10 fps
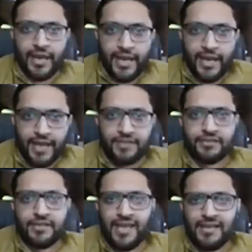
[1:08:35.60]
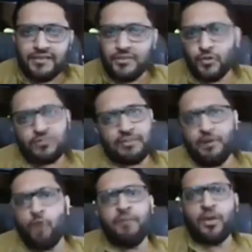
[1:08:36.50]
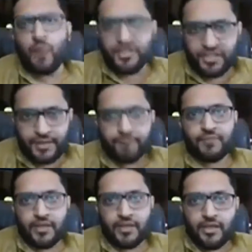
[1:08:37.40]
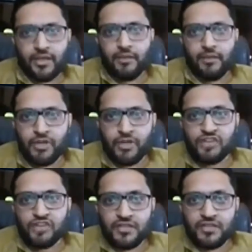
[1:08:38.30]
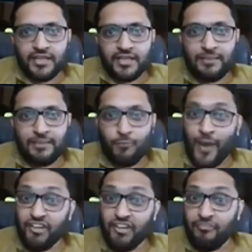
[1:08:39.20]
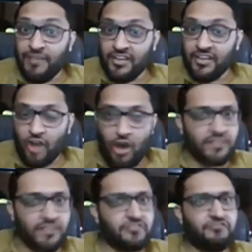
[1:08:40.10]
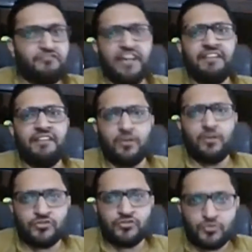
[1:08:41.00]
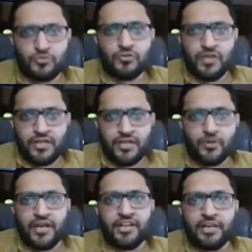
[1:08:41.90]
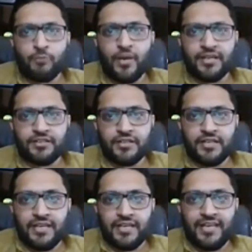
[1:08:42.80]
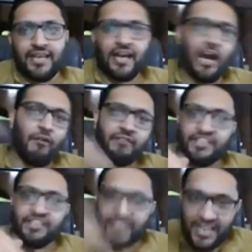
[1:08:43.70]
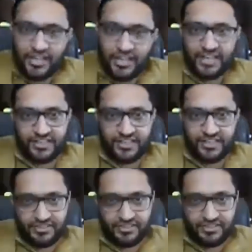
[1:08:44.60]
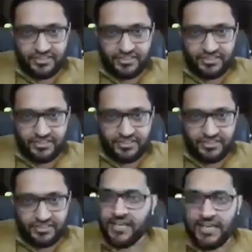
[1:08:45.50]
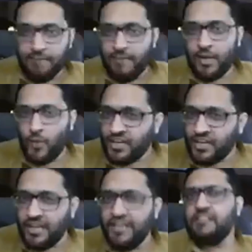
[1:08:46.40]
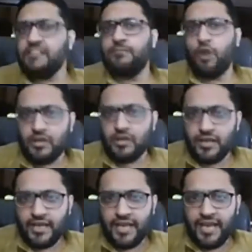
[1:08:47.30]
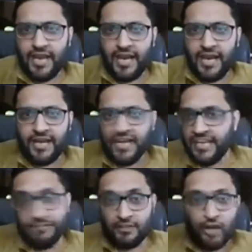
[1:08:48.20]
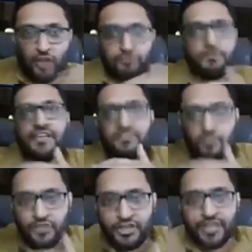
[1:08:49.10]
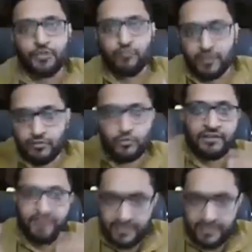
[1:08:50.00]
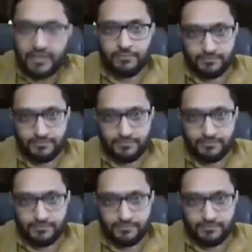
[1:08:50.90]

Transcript: and and you know somehow big quantity, because the point of being wrong is very very close to your entry point However, in 10 trades, you know, I, I keep my quantity little small and I give a lot of space to the trade to work, to de develop.